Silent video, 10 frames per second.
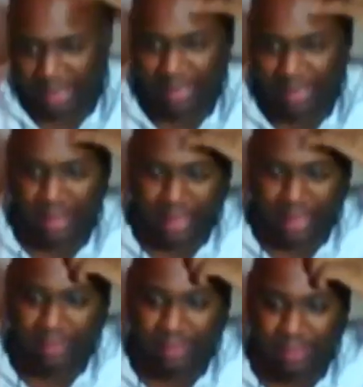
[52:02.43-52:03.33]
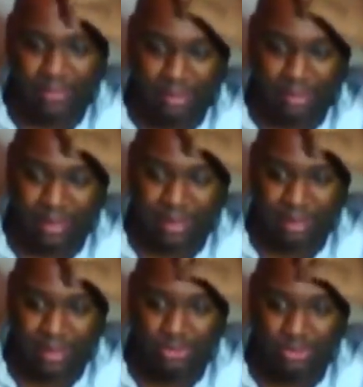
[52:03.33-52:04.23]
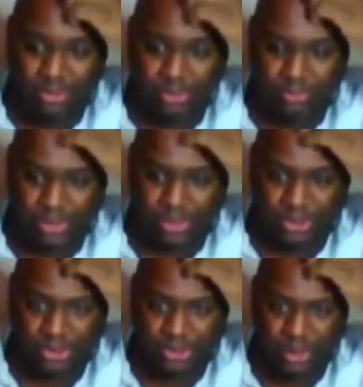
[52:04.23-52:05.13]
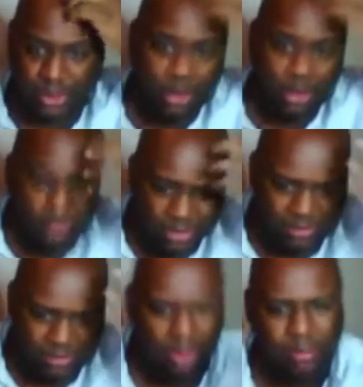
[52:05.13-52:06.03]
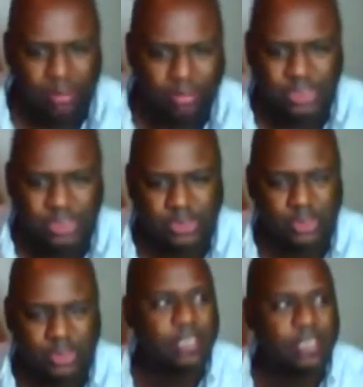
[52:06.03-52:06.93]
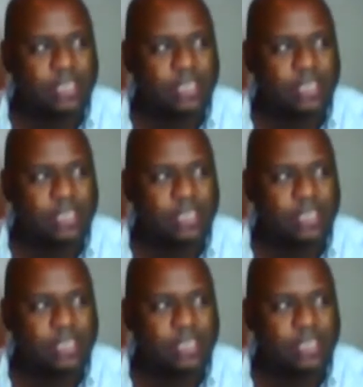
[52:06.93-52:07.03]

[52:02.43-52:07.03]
I can definitely make huge impressions on it or small impressions on